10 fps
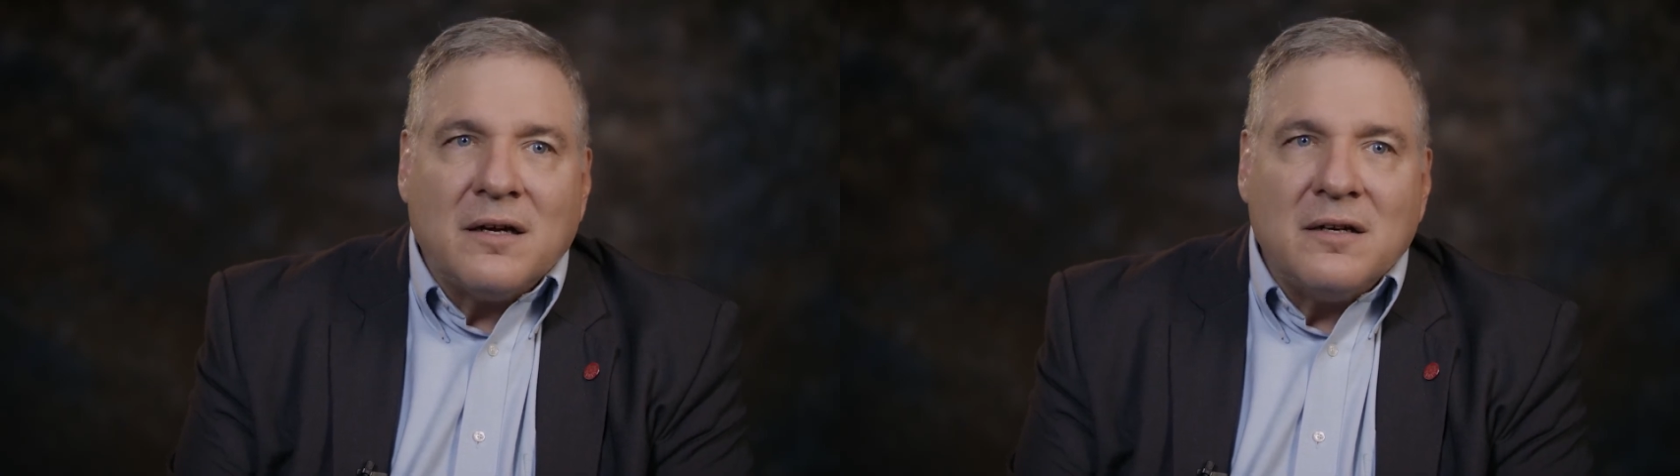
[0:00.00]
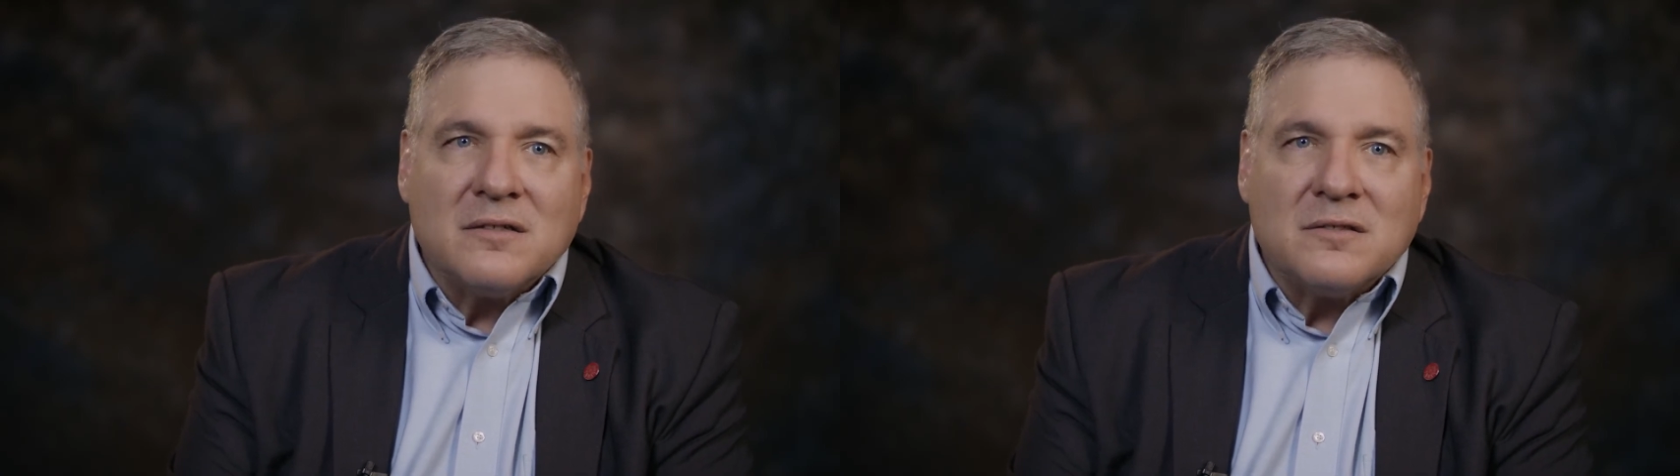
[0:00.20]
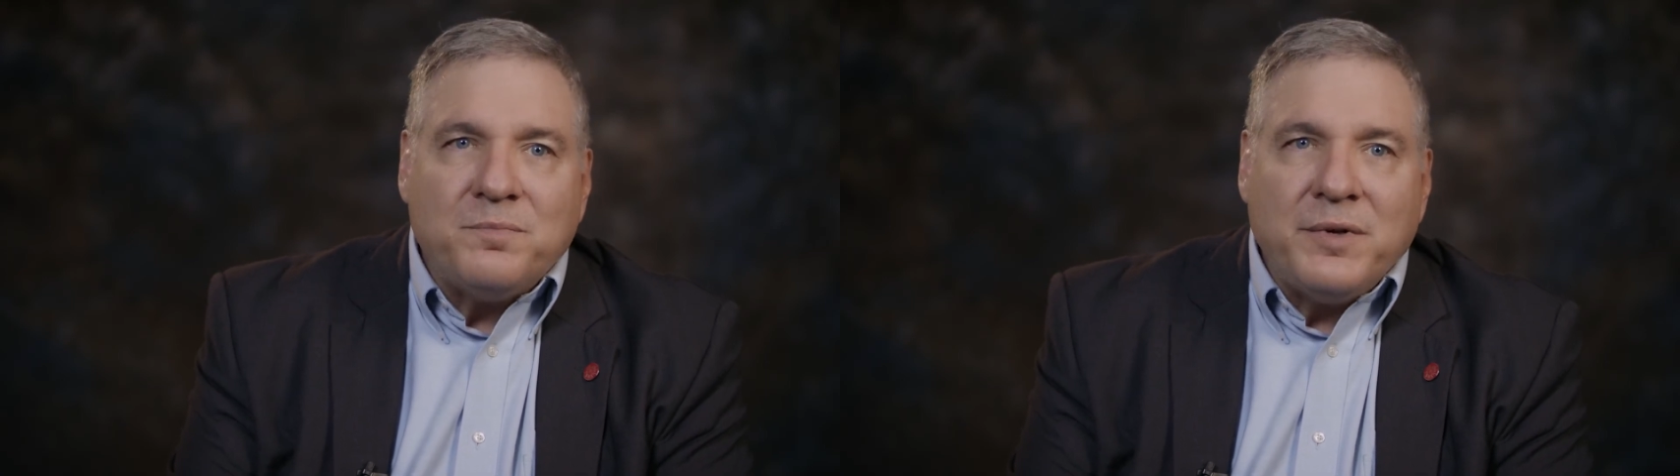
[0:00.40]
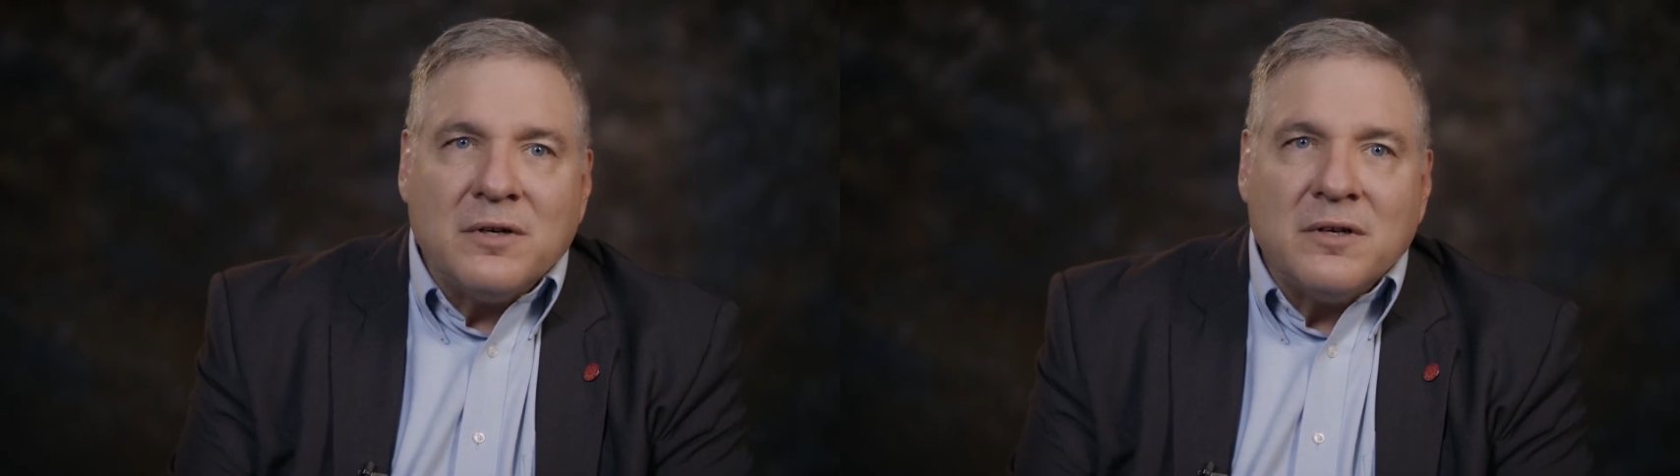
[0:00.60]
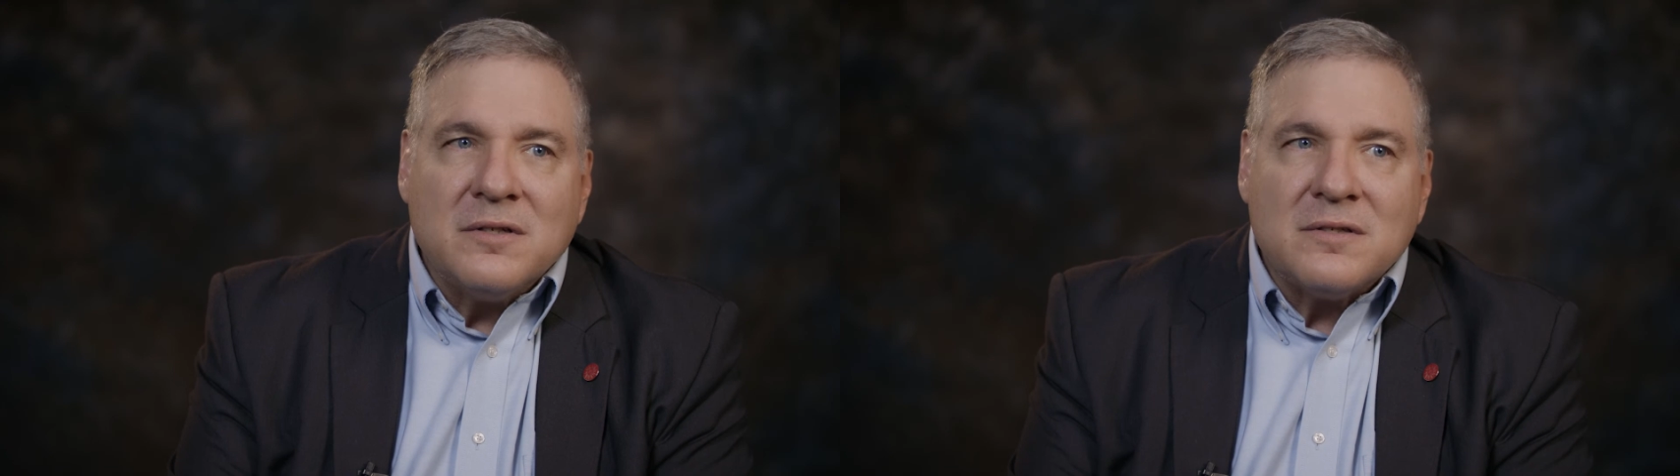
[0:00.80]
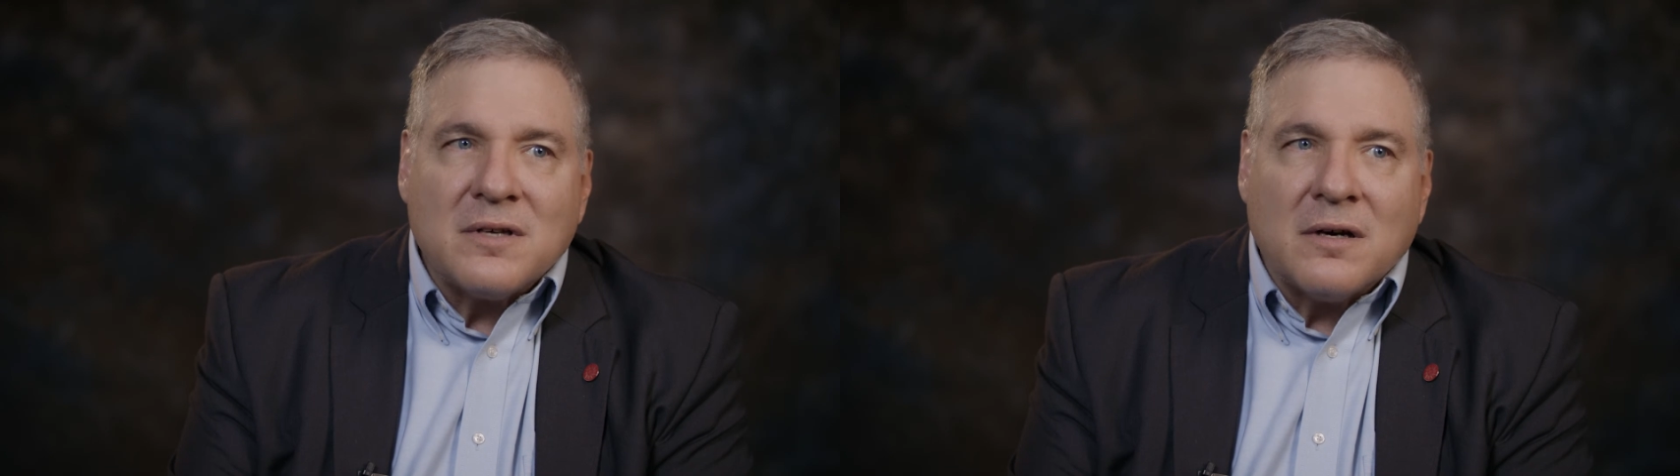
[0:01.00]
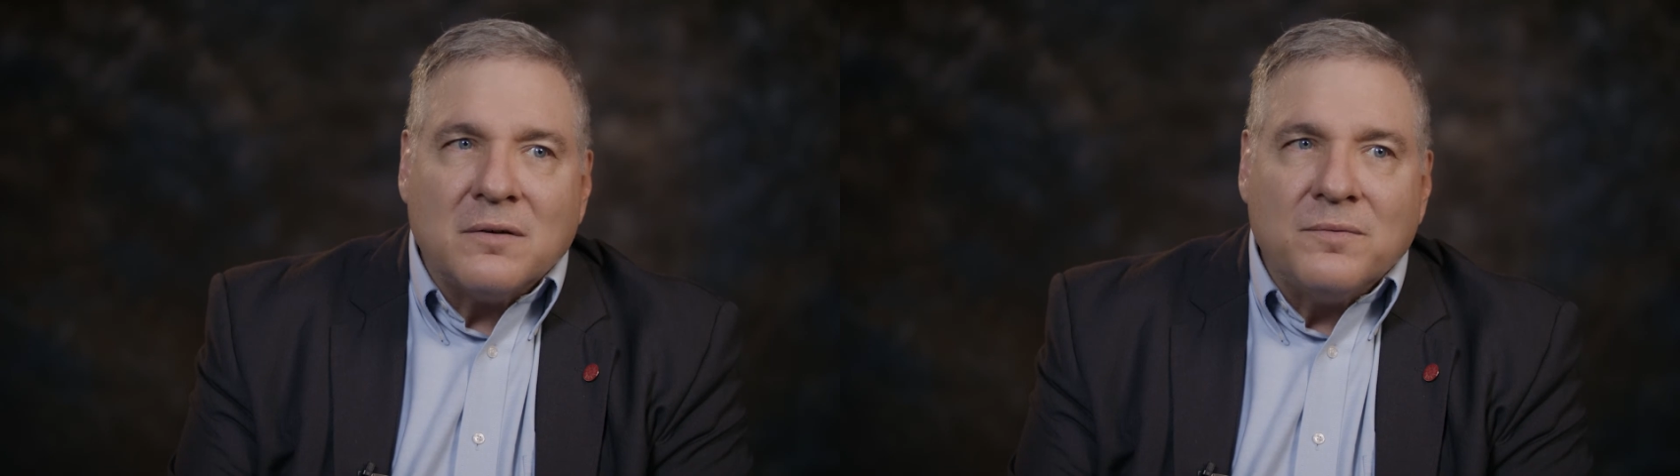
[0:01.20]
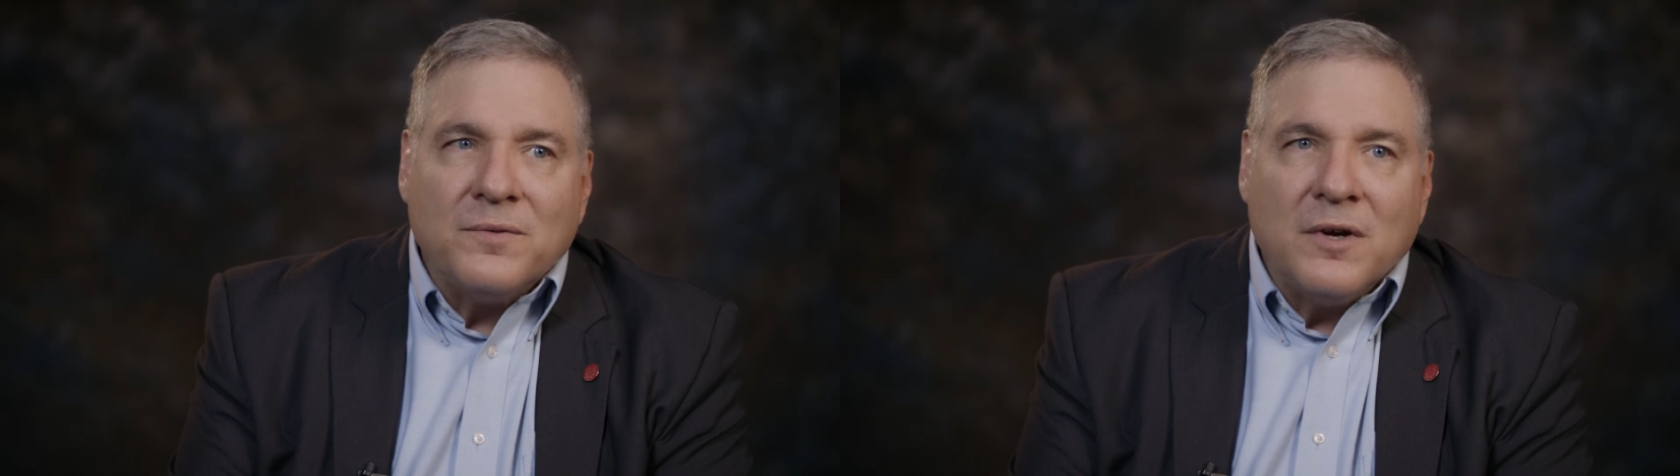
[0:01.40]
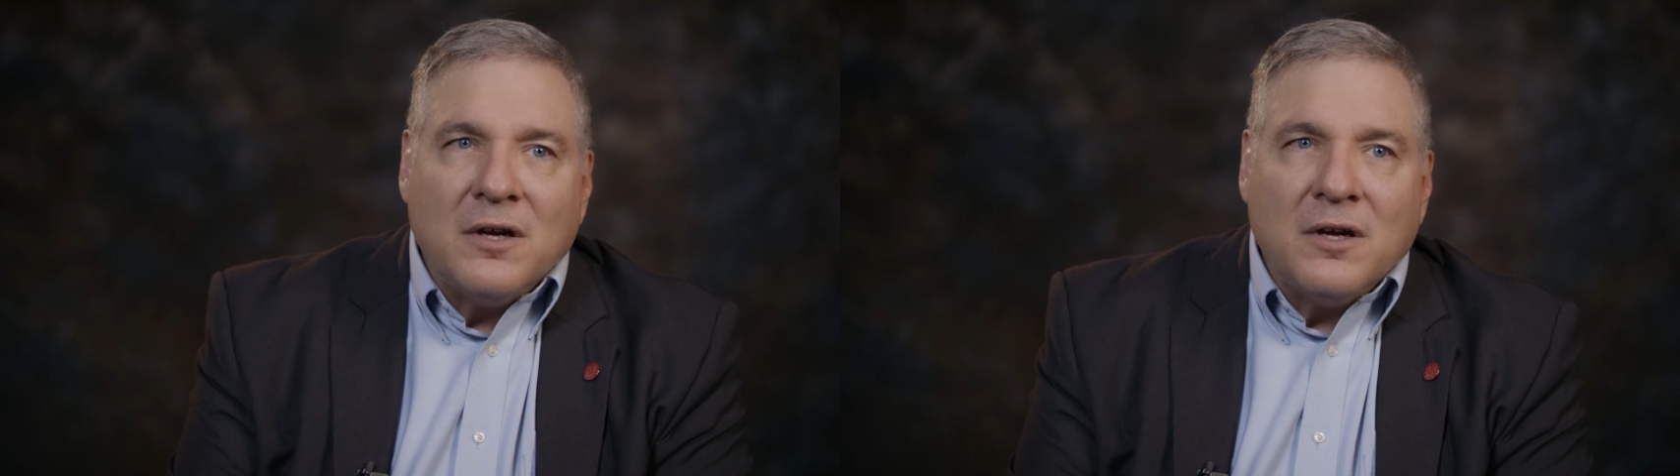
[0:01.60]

an experience of